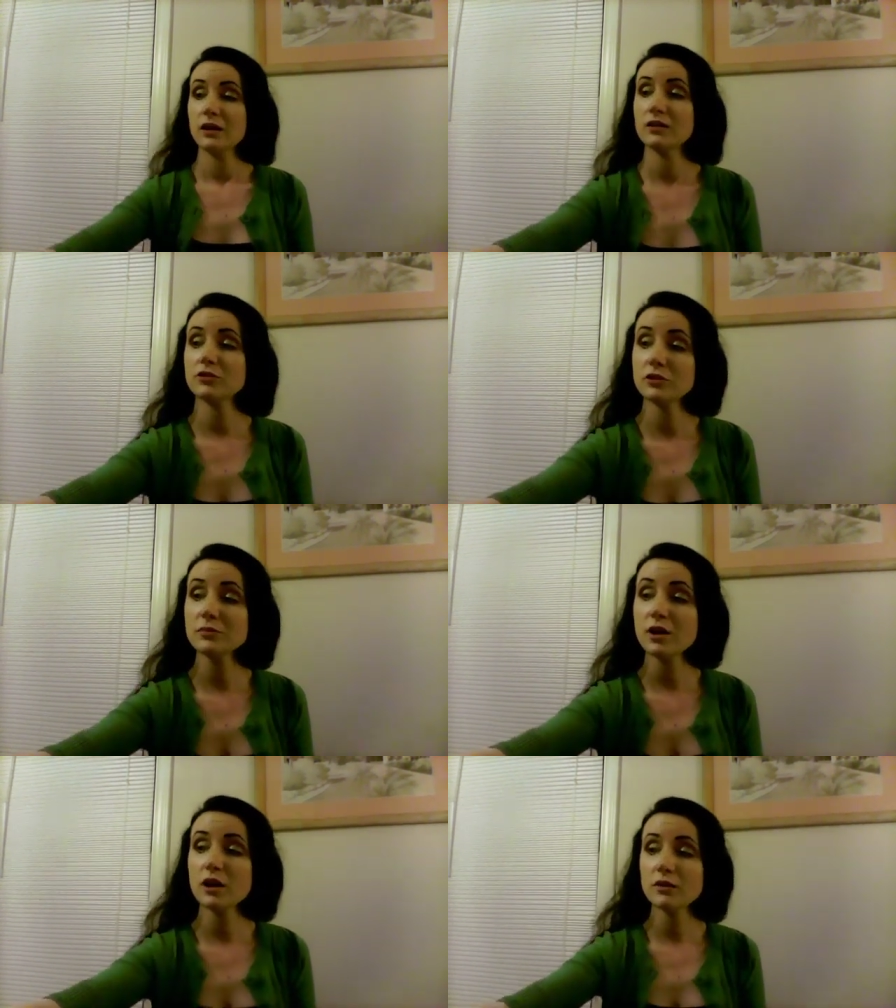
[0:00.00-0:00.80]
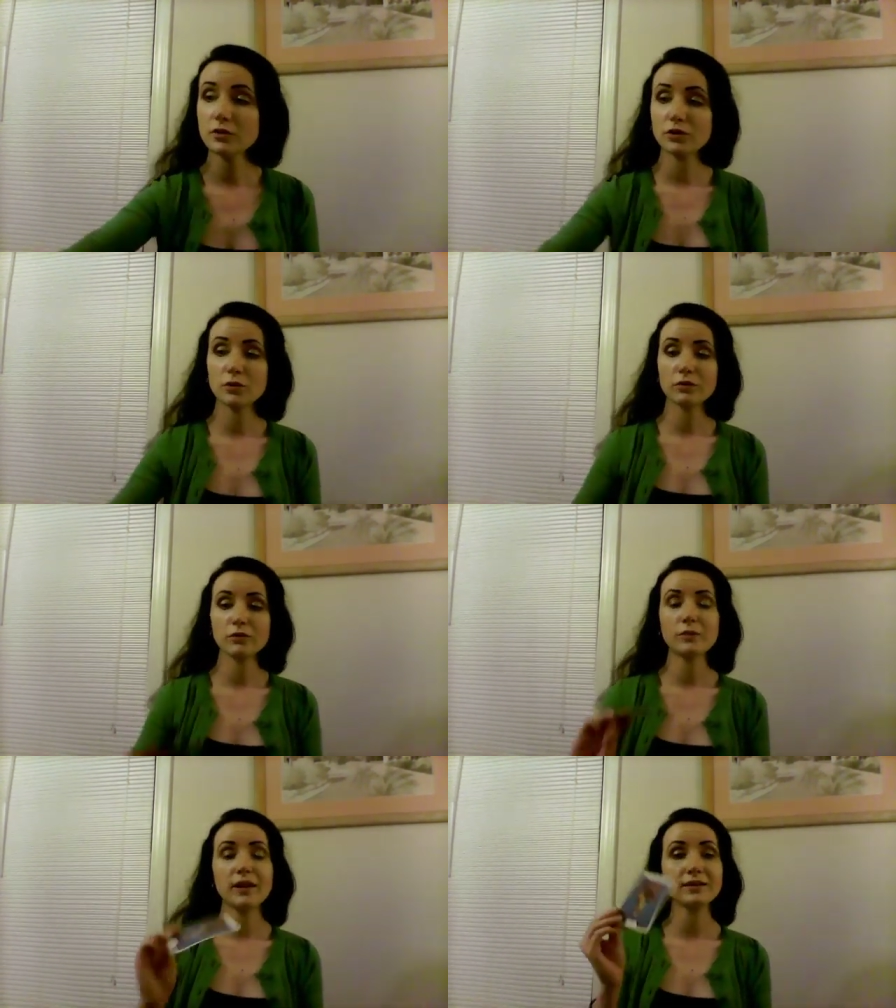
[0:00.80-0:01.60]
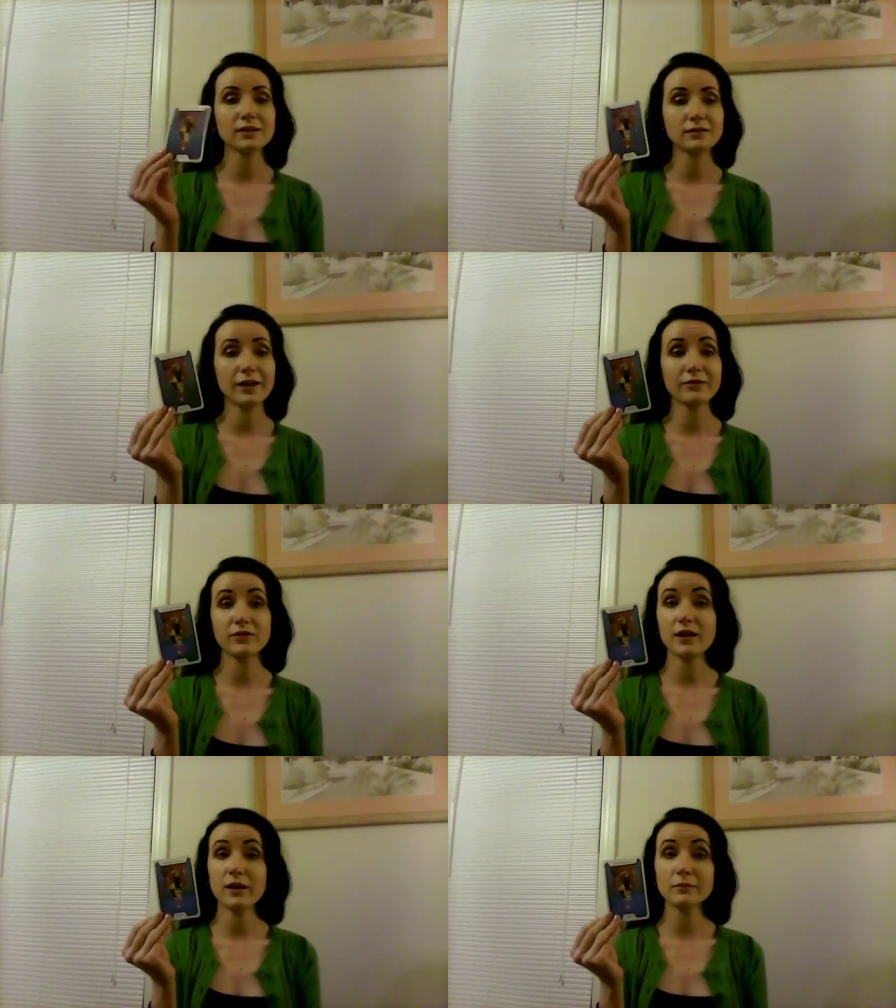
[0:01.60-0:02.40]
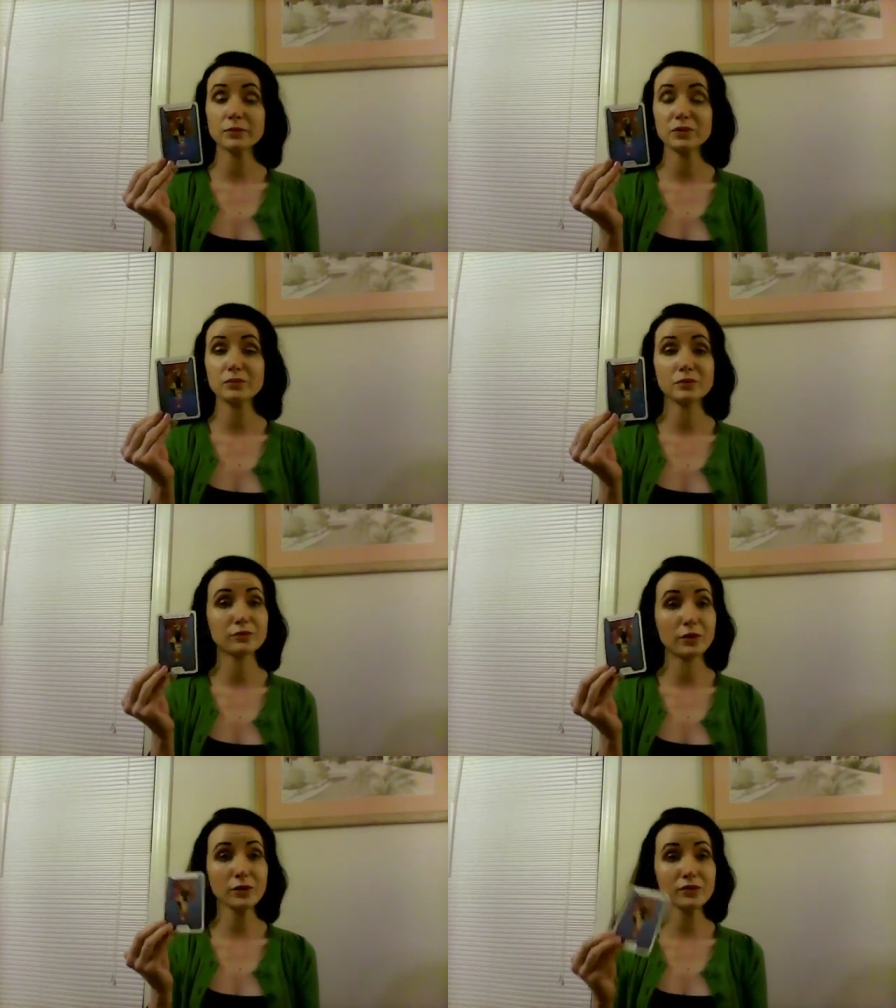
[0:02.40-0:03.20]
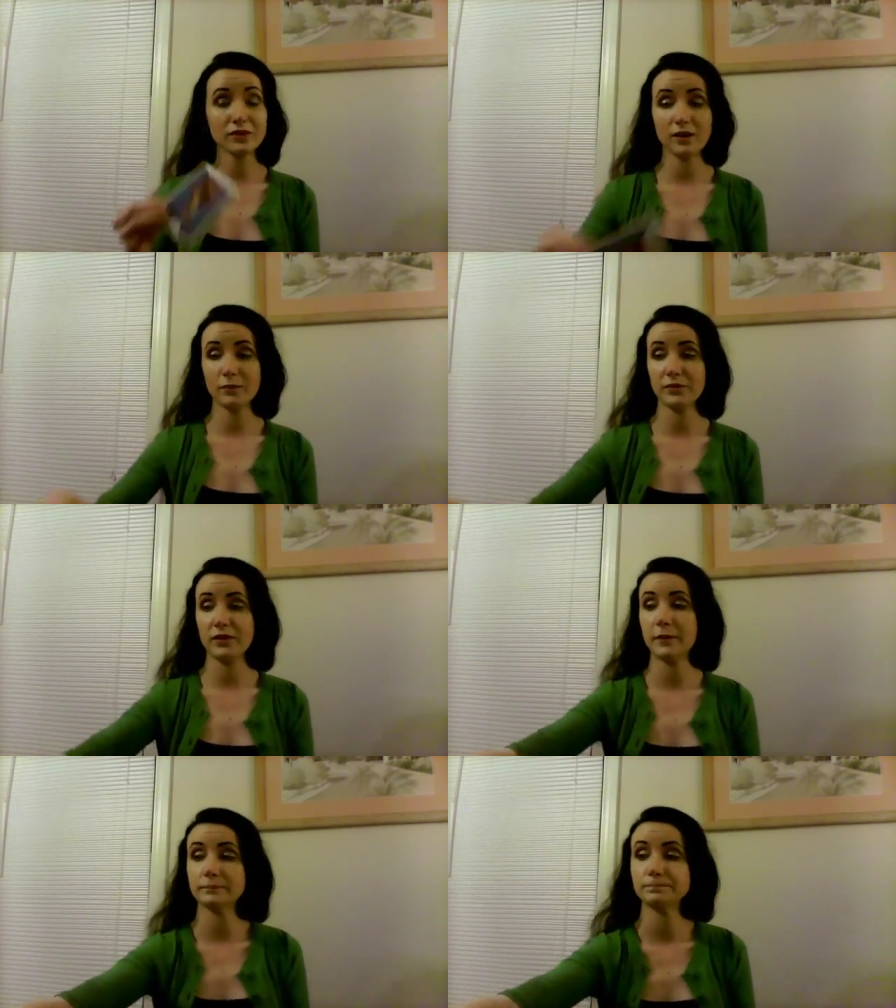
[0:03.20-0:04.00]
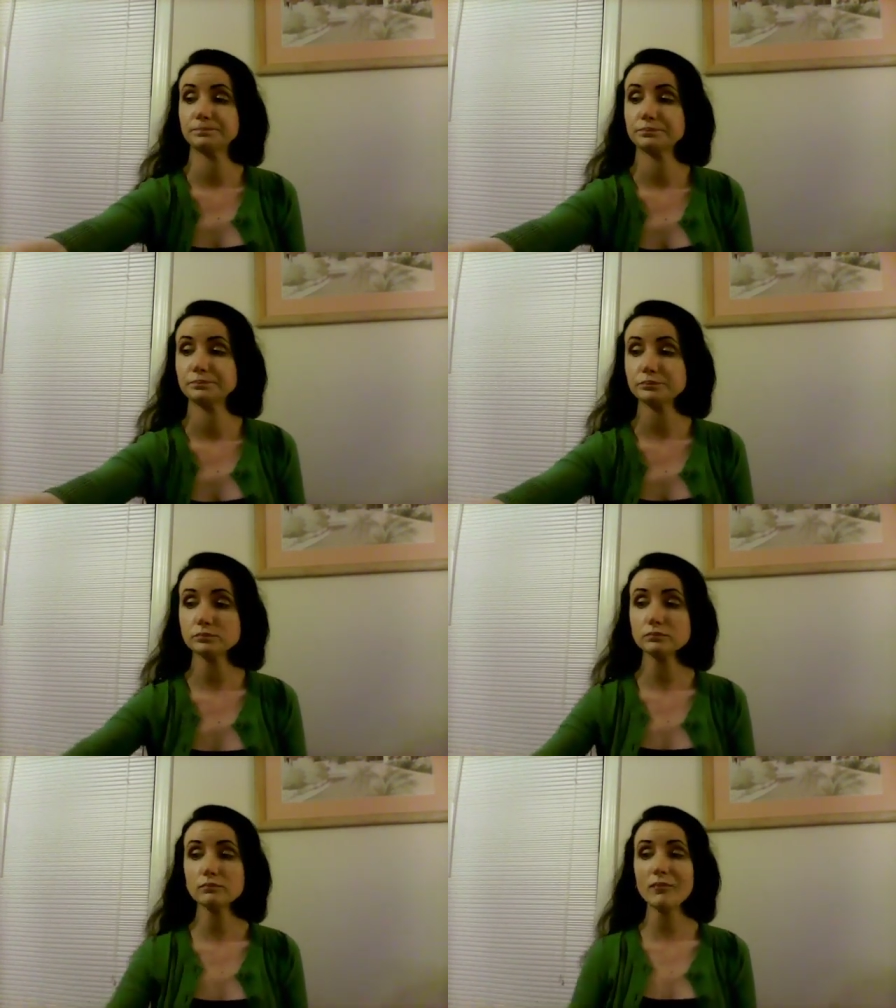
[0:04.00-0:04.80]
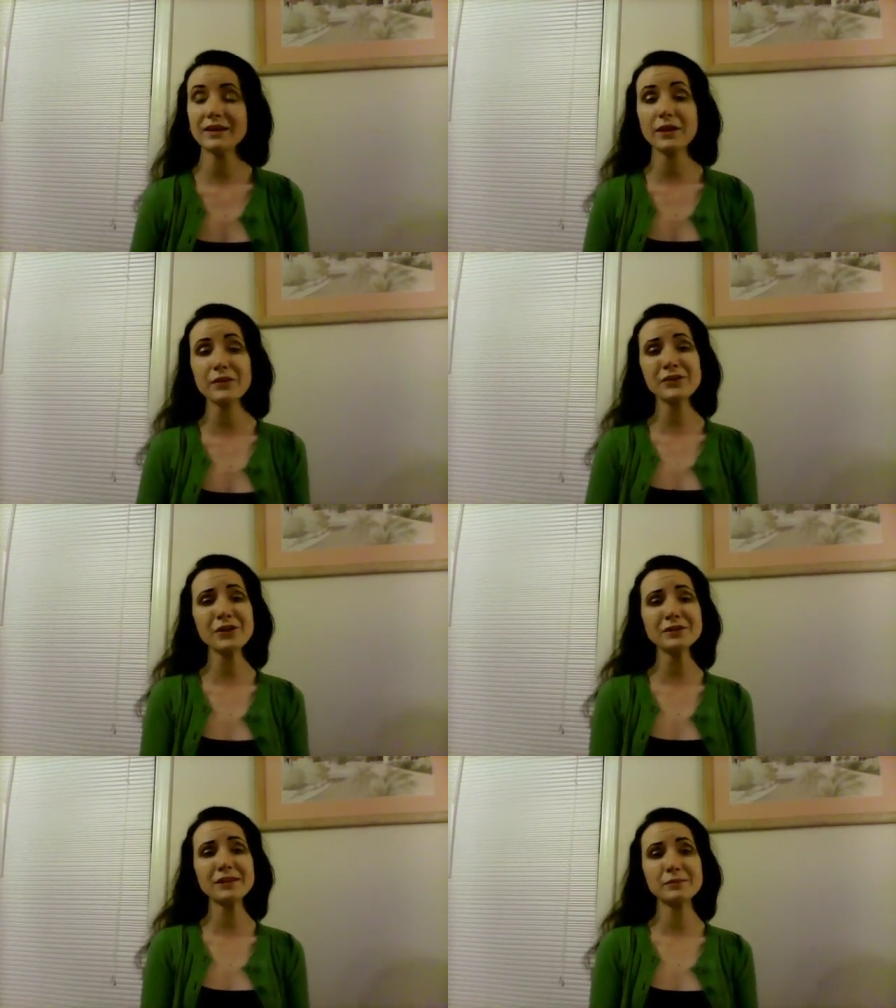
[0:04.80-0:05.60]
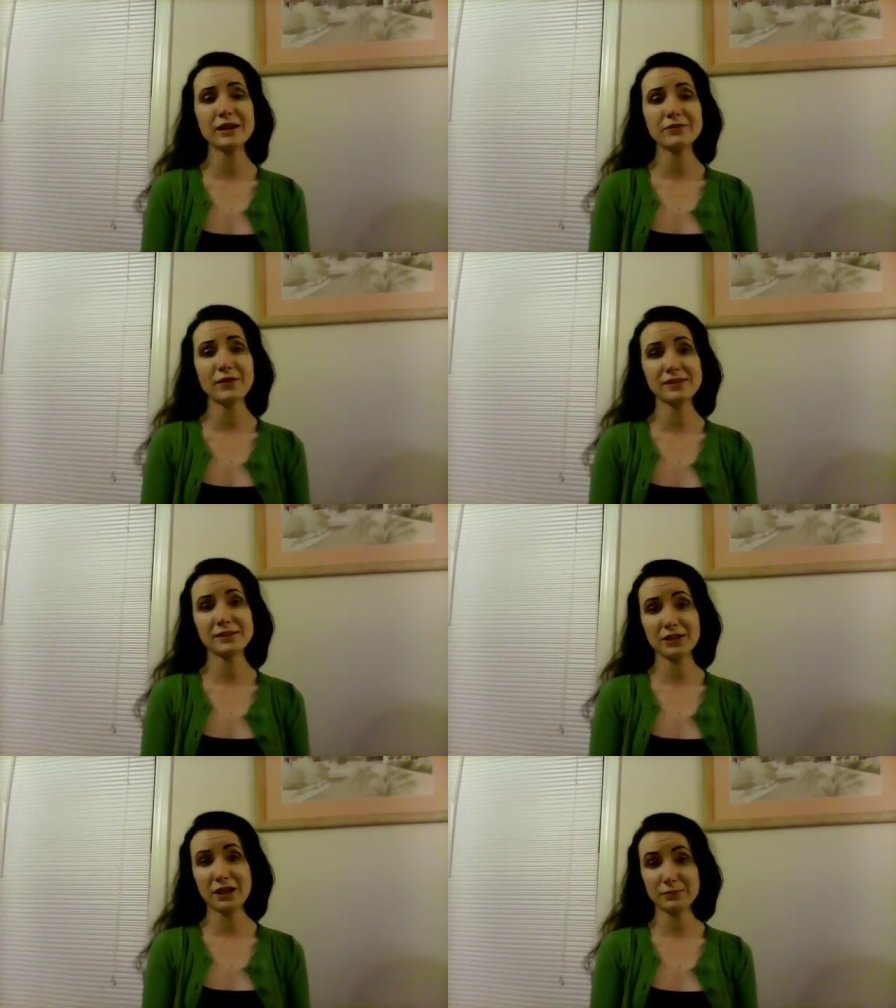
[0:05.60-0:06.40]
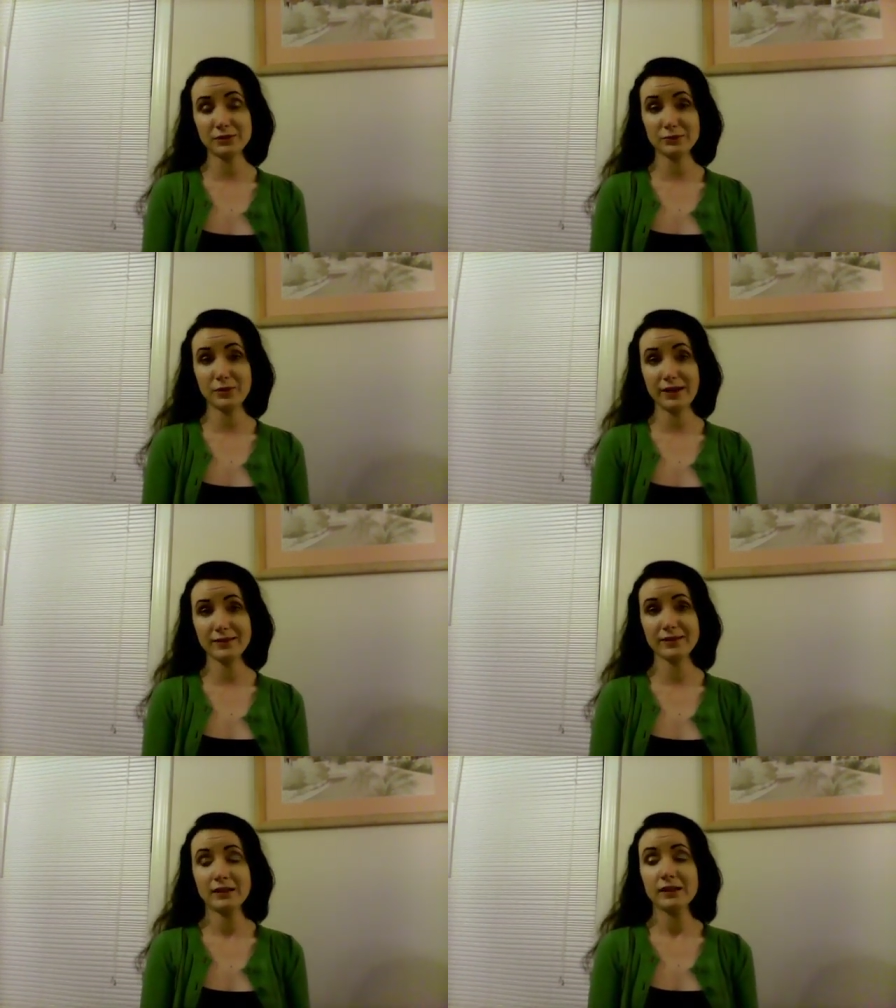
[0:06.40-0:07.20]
In terms of your romantic life, the Emperor reversed comes up. Now this card can manifest in a couple of ways.